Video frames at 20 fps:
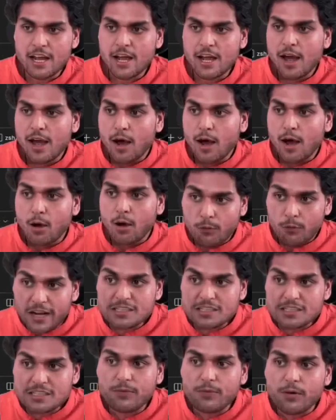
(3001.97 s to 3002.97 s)
First
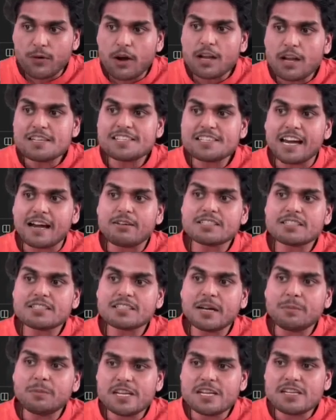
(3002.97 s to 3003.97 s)
of all,
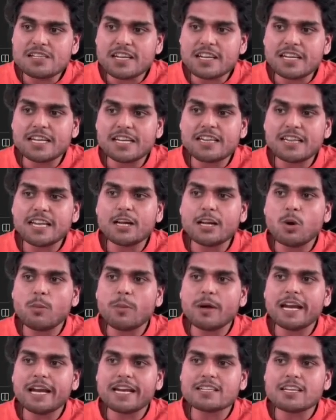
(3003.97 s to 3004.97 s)
JavaScript engine in the
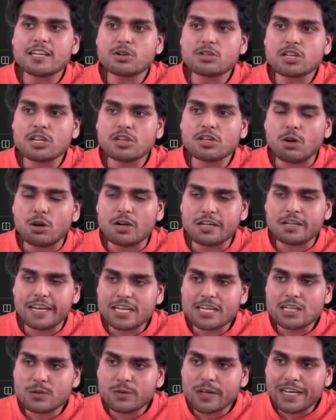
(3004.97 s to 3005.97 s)
global execution
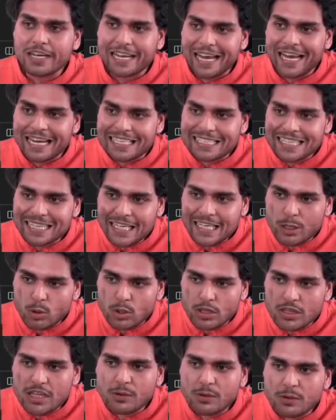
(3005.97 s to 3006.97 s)
context will
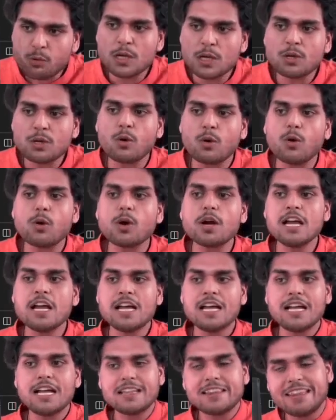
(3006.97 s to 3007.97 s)
execute the full code,
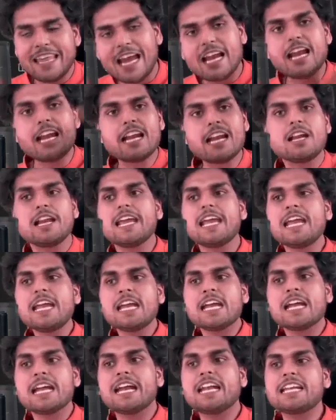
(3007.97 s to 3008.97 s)
then only
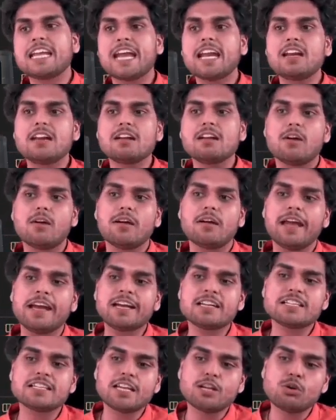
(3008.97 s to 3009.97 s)
it can
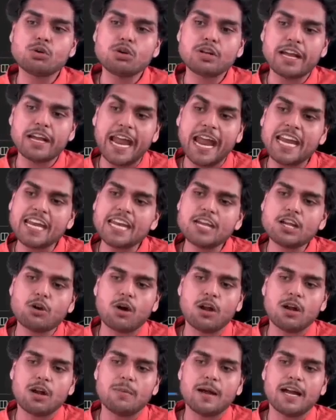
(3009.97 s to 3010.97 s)
execute any
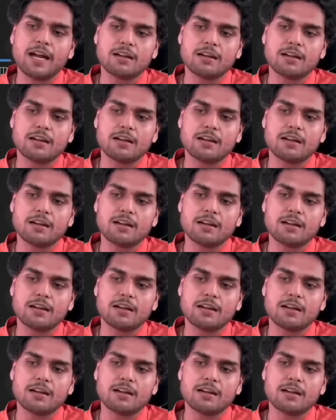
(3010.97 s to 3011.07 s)
callback.